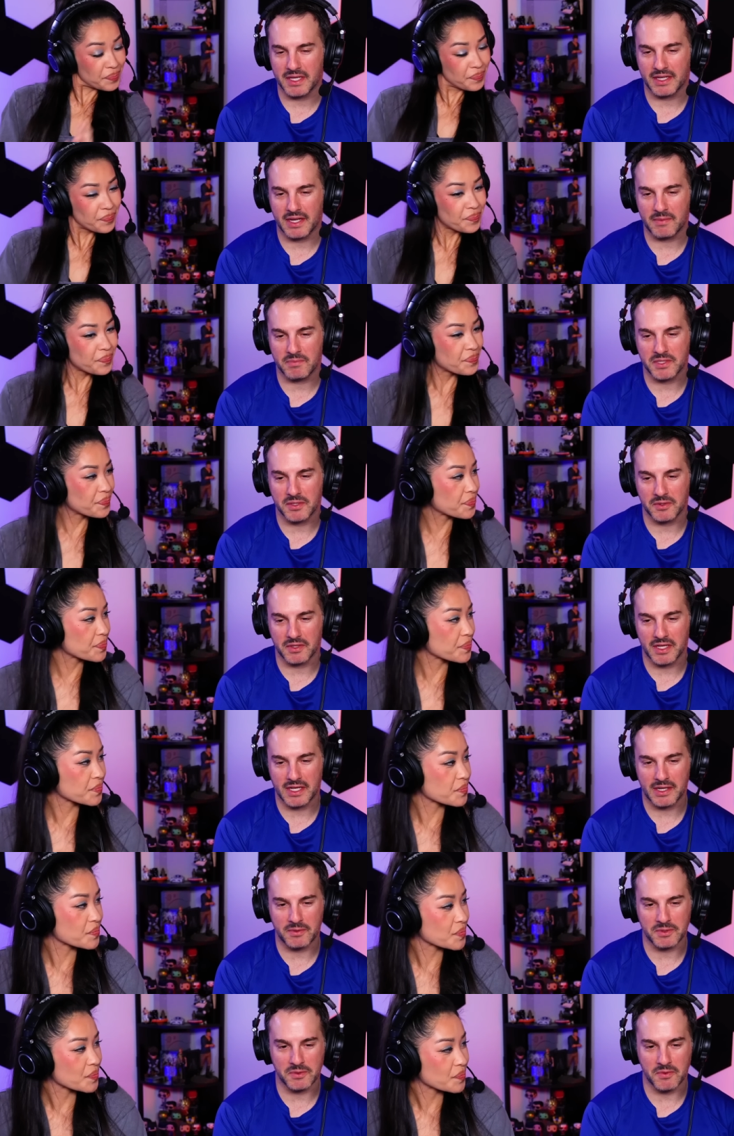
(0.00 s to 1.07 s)
Speaker 1: like, I'm so glad I
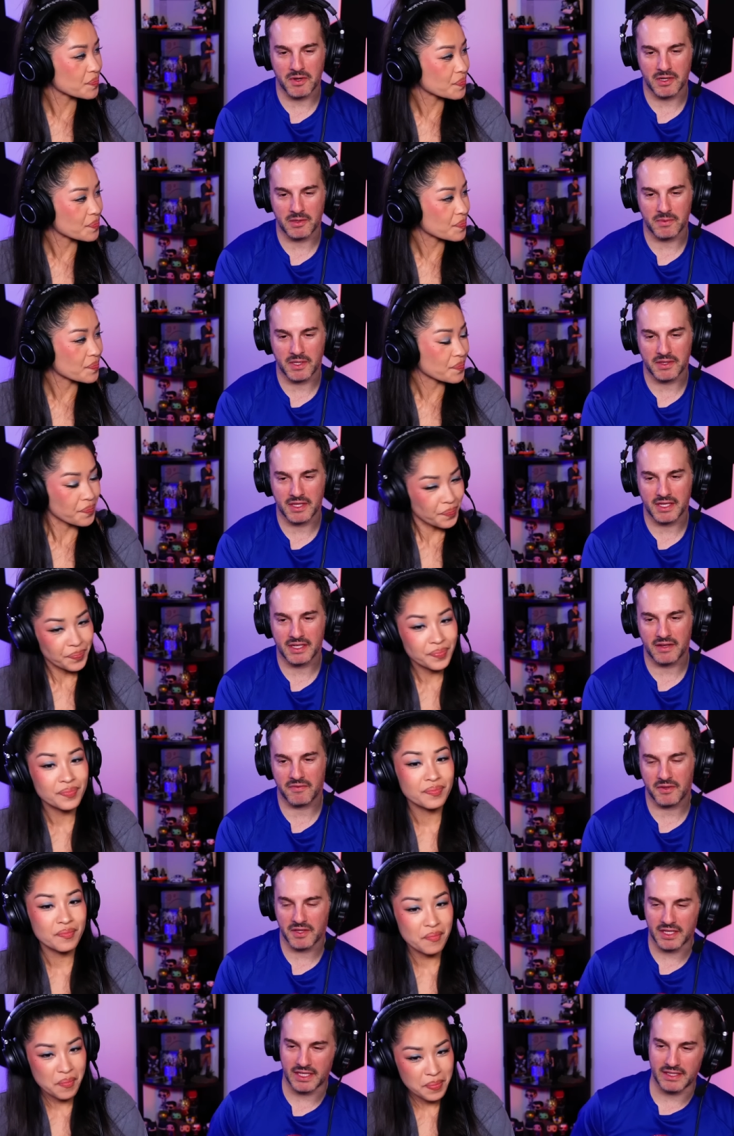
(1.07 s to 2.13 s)
was wrong about that, and I
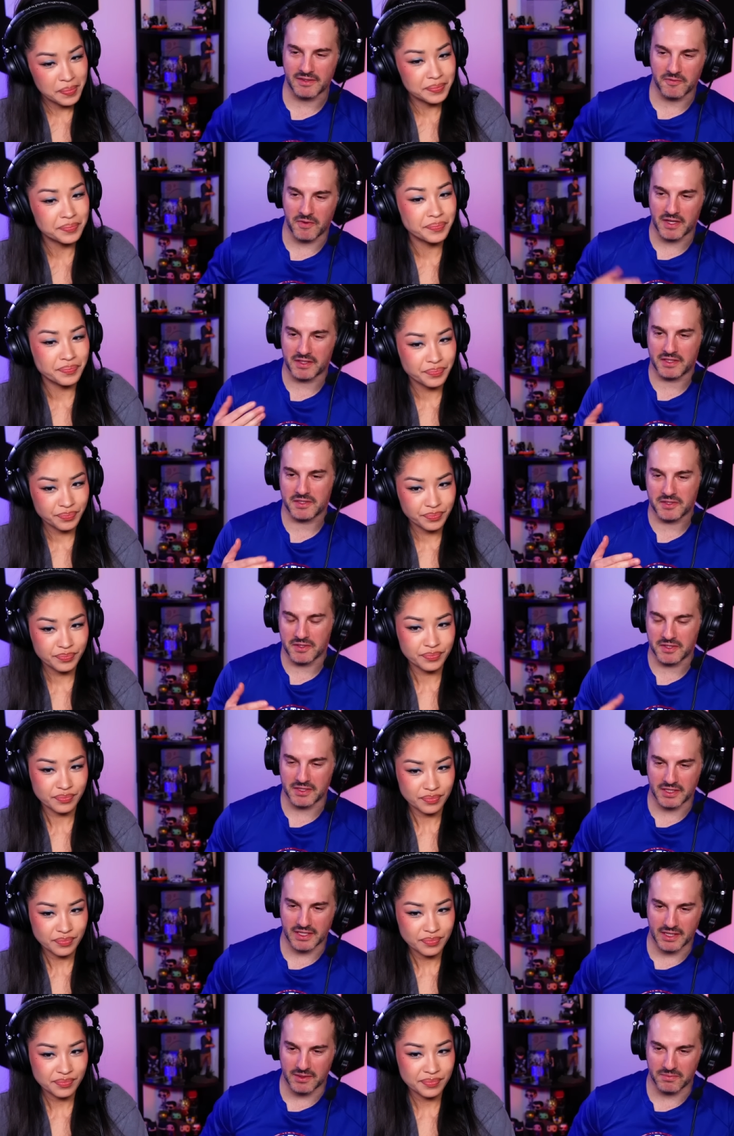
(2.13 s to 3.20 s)
feel like he's finally starting to
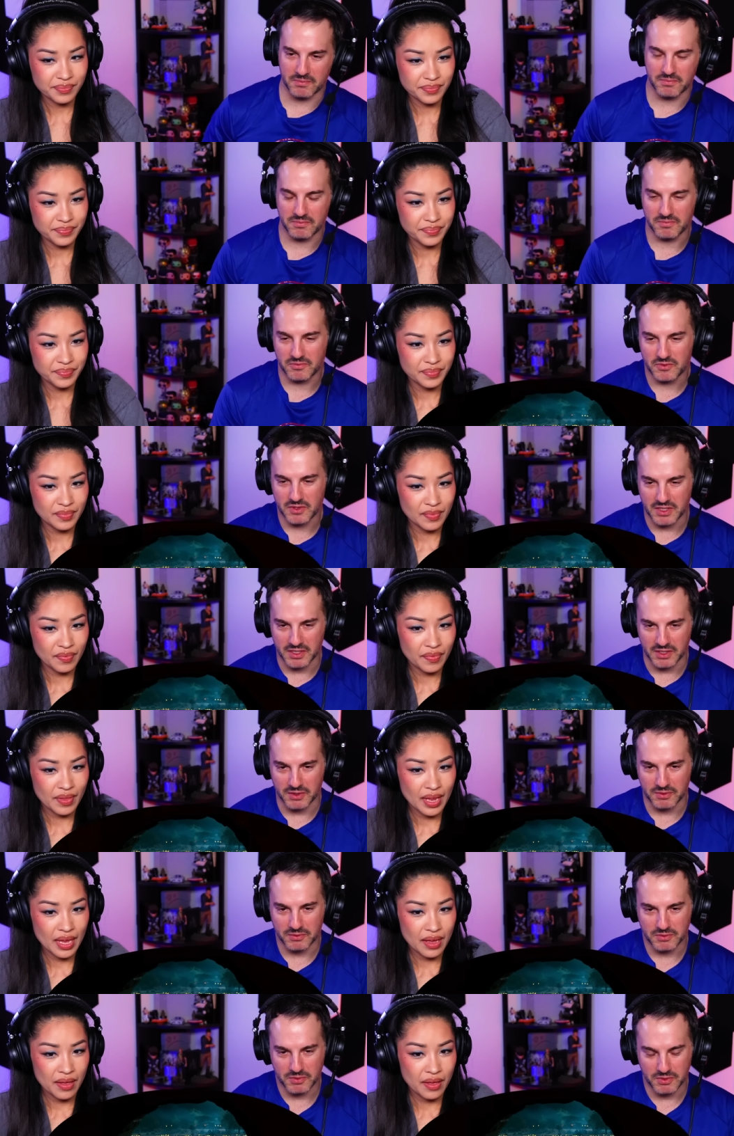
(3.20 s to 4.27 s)
come, you know,
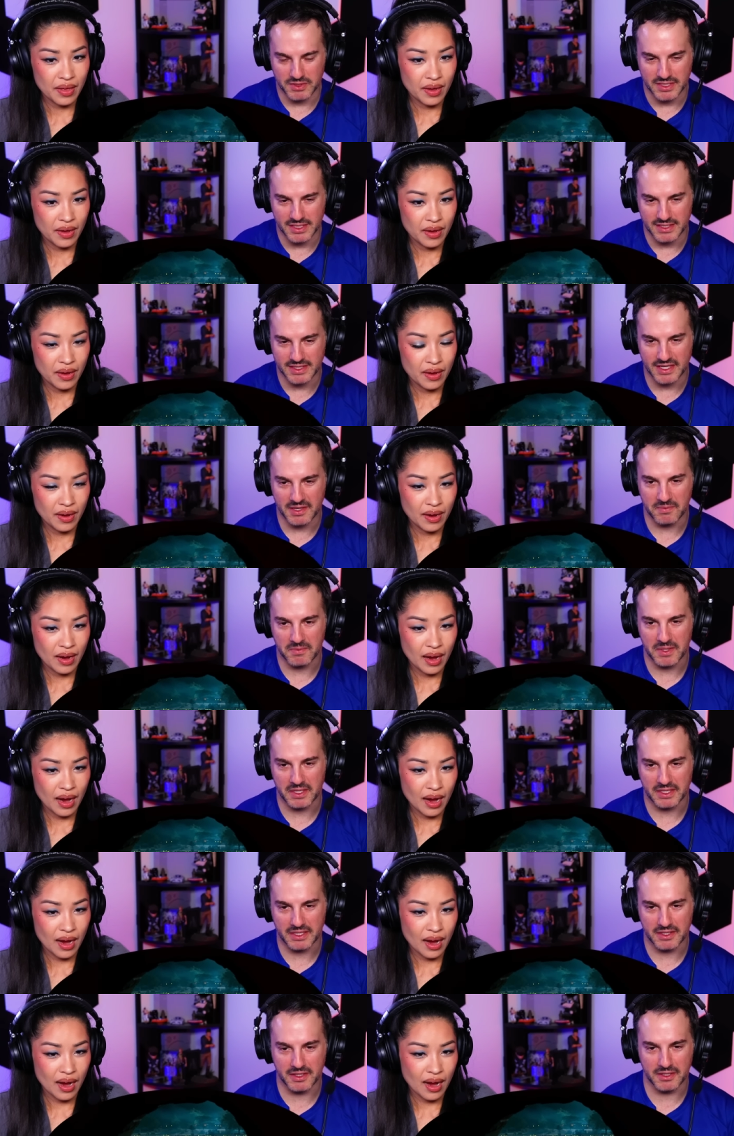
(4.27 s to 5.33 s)
towards this. I'm like,
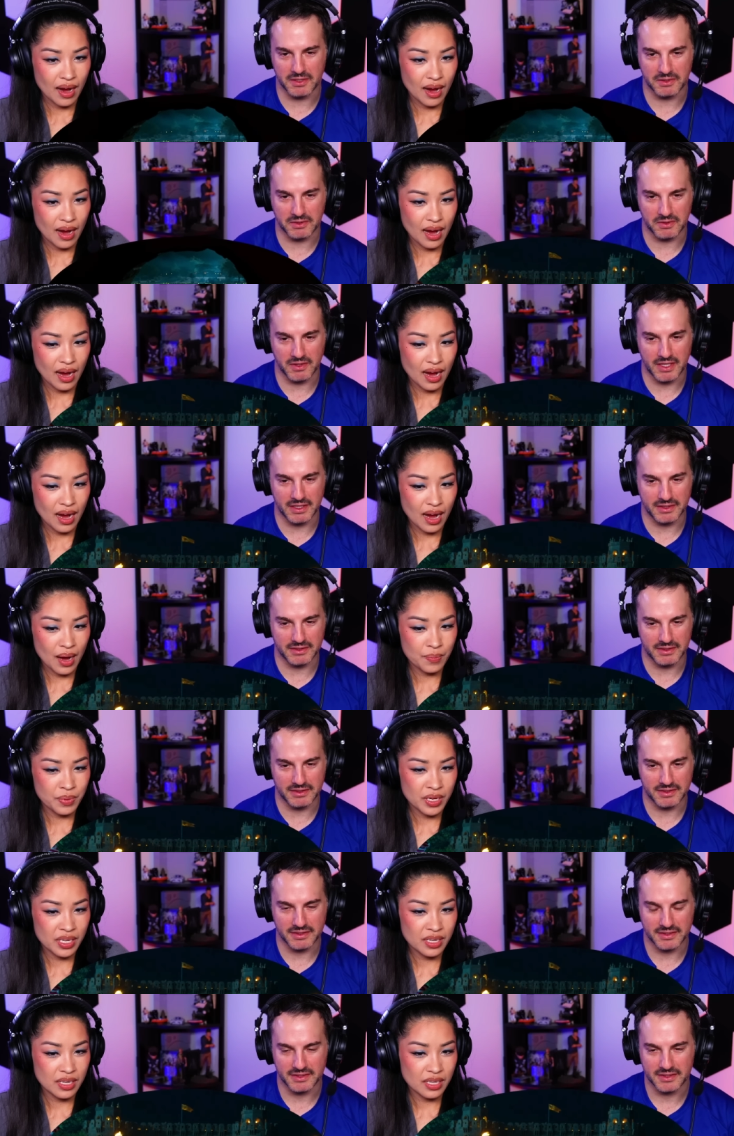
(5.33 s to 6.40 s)
oh, great.
Speaker 2: I'm
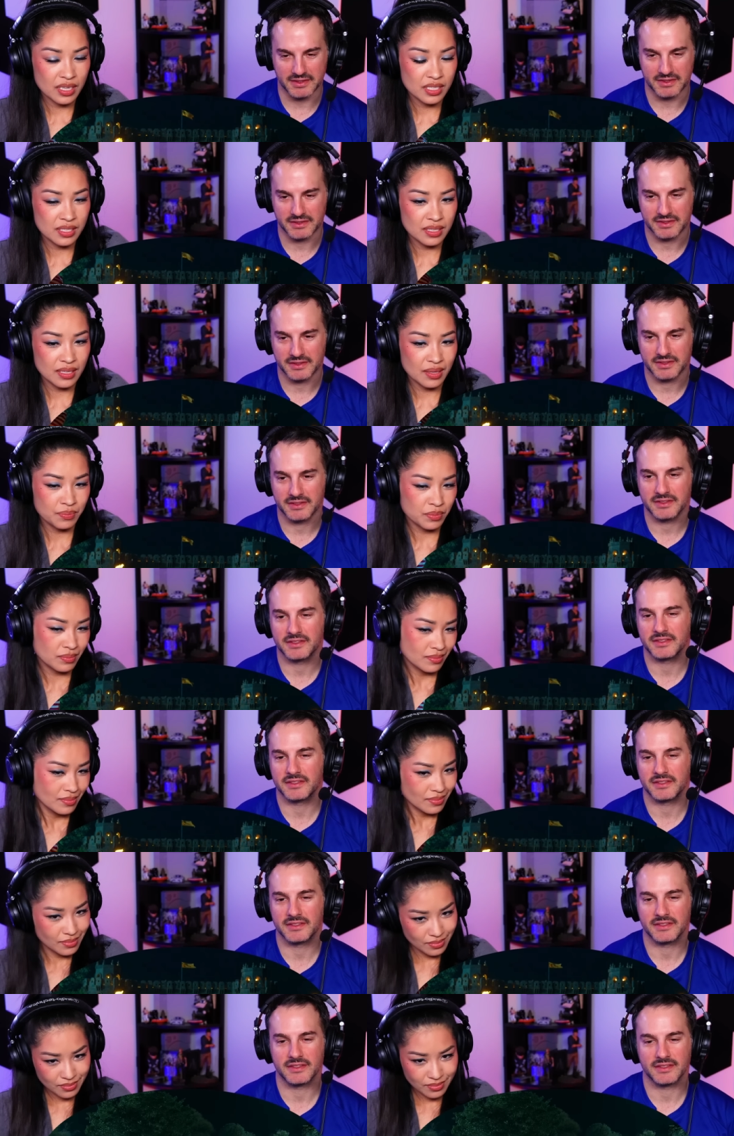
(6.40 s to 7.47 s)
gonna. Uh,
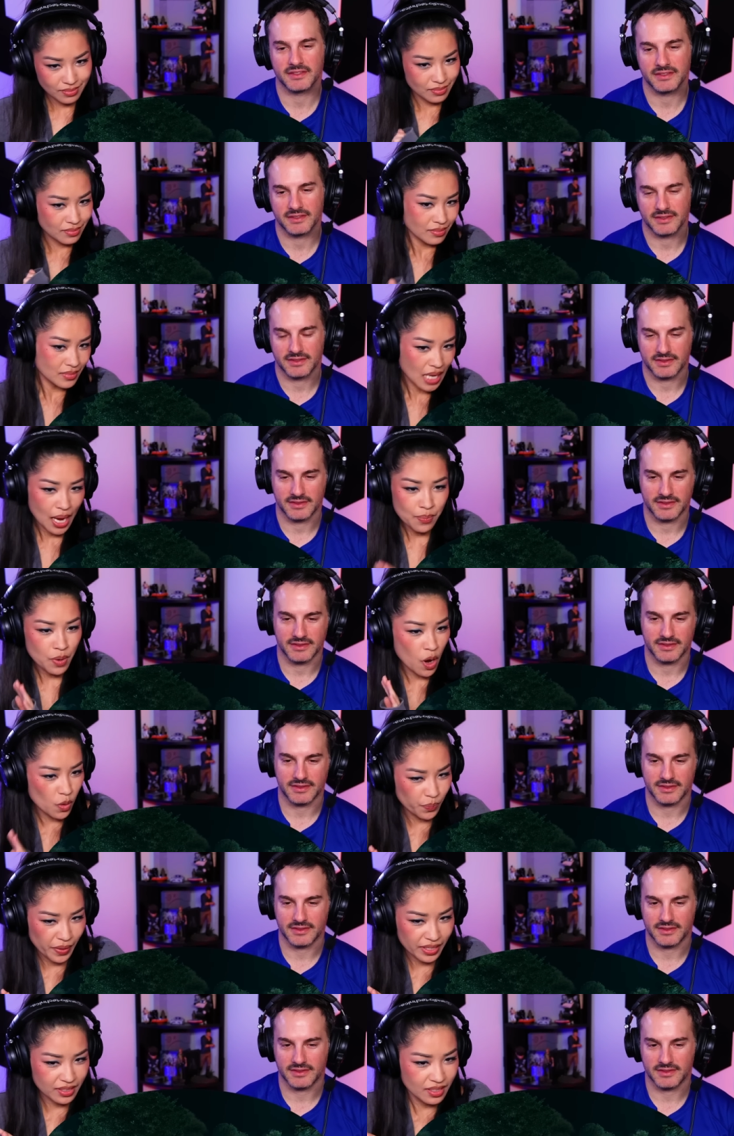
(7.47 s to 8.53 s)
I'm, I'm
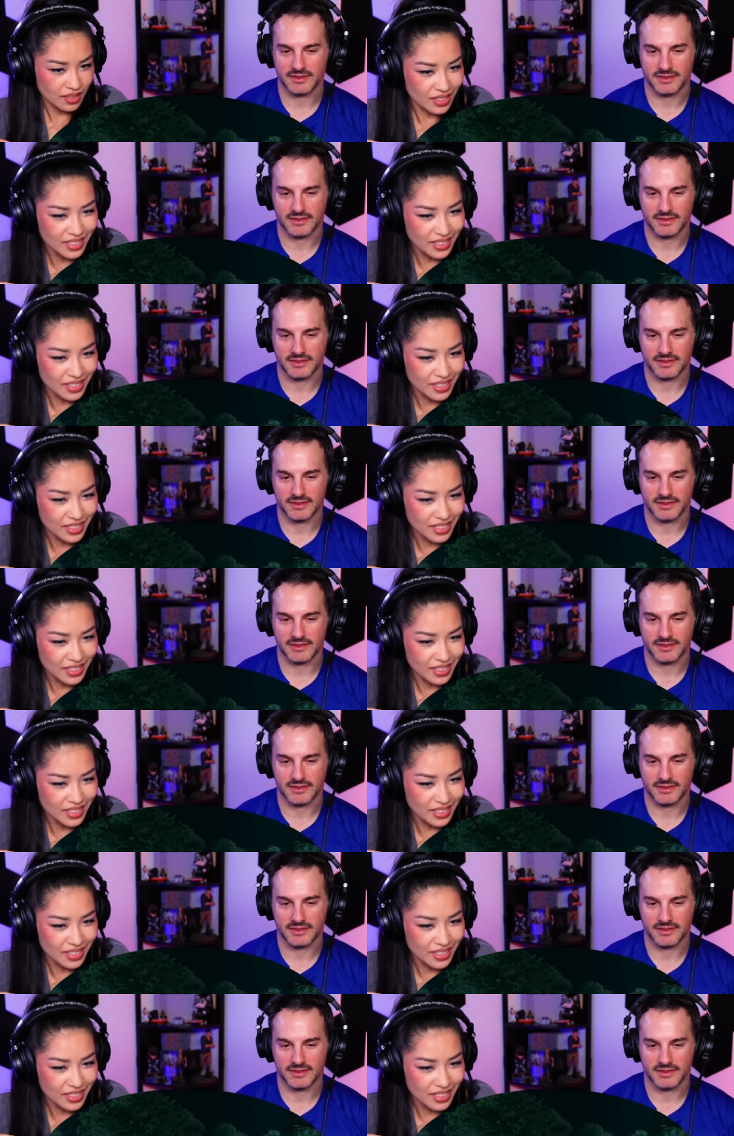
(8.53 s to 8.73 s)
hoping.